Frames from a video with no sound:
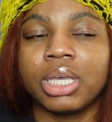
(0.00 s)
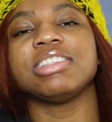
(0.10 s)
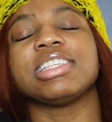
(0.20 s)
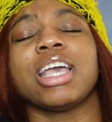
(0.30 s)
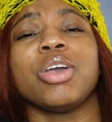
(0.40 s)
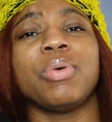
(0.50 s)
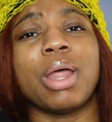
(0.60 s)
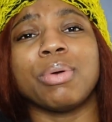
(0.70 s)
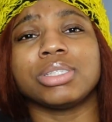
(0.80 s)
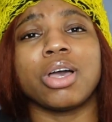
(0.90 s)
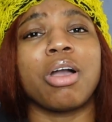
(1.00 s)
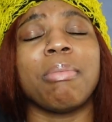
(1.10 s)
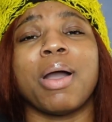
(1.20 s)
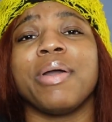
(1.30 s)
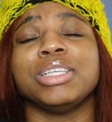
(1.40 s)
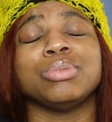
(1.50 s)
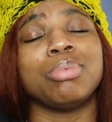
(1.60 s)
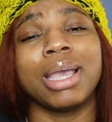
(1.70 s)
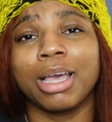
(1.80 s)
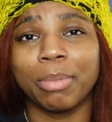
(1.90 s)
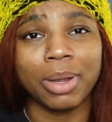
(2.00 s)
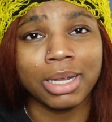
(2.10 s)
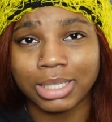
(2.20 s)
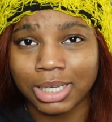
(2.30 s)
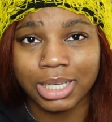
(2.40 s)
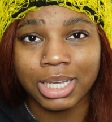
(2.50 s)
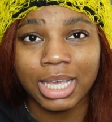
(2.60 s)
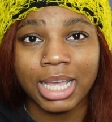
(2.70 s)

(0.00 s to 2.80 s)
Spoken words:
The second one I want to talk about is wake up early.